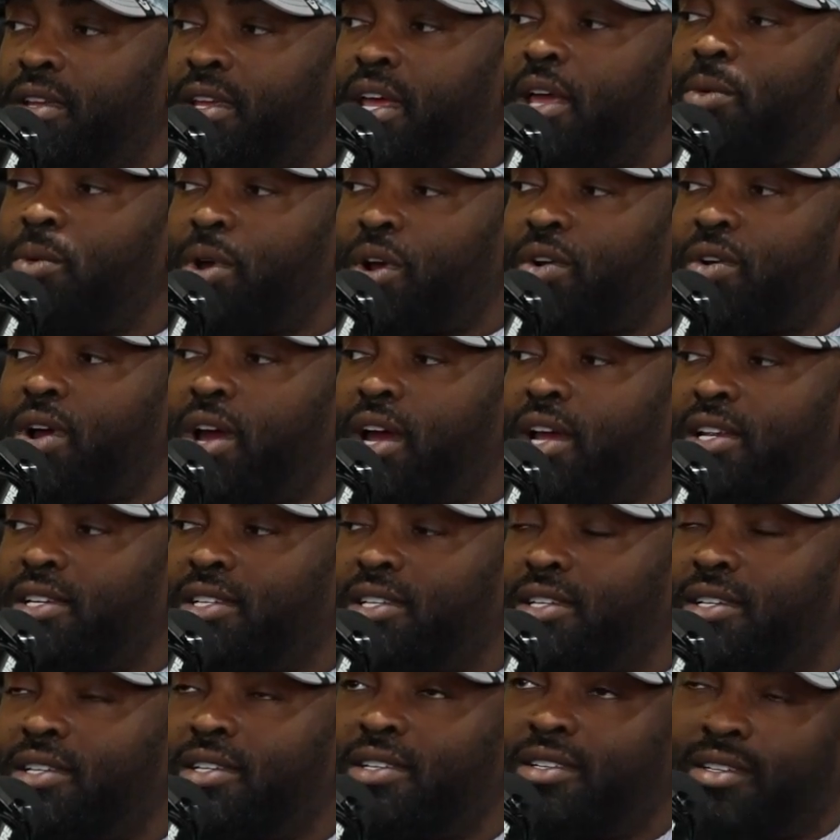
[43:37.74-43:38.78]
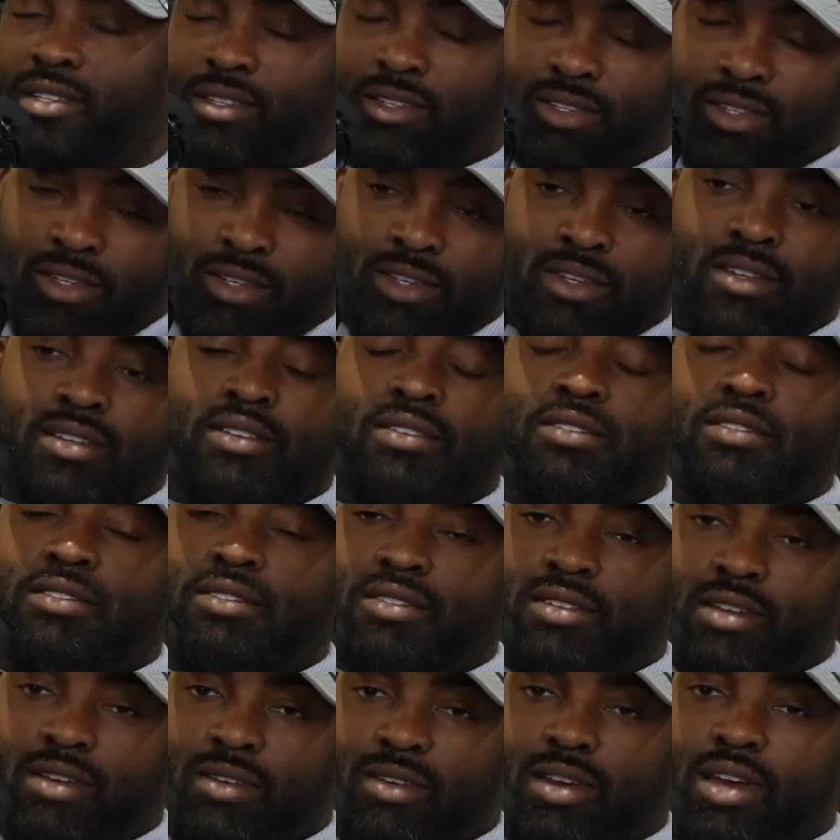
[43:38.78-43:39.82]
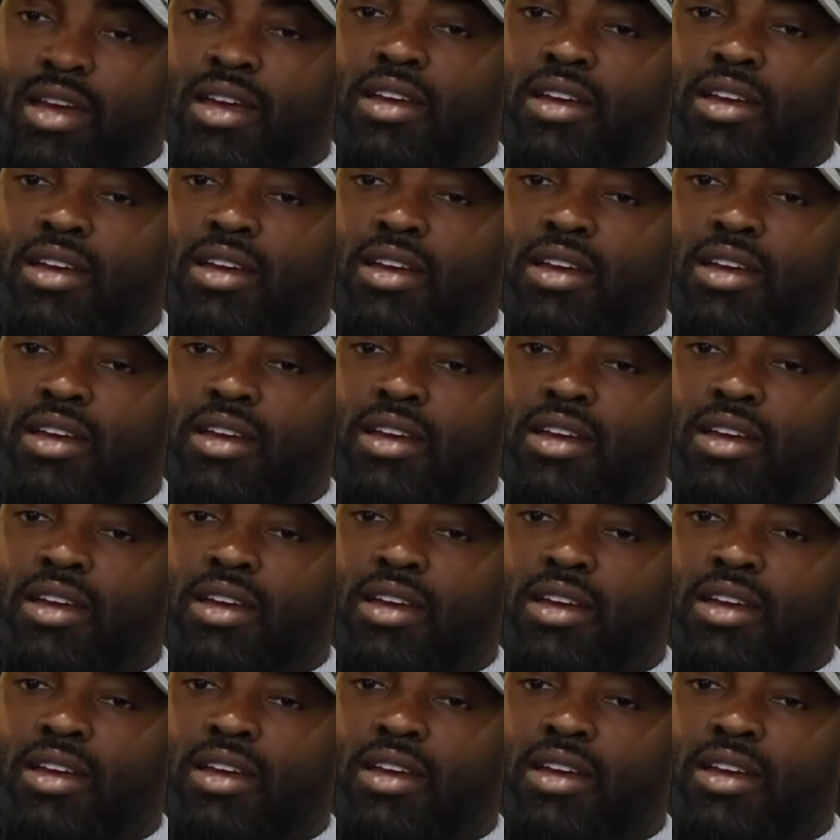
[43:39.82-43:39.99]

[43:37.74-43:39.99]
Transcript: He went crazy. Okay.